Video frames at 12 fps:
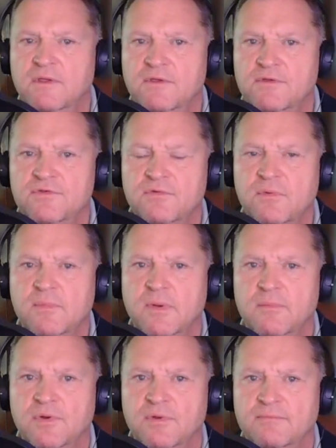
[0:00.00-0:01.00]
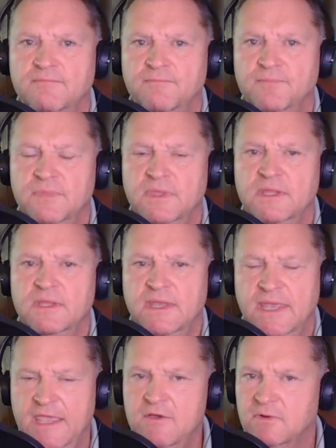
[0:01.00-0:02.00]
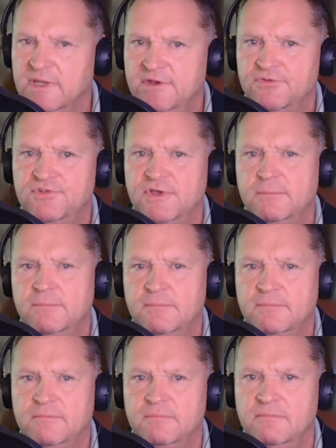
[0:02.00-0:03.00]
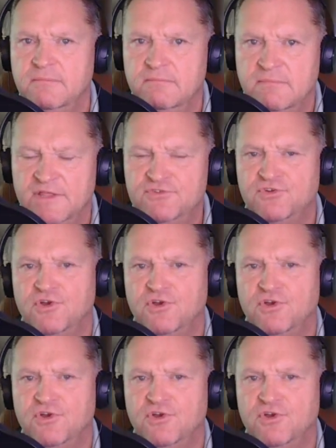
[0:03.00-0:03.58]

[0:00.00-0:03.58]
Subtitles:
So remember, eagle leadership, that's your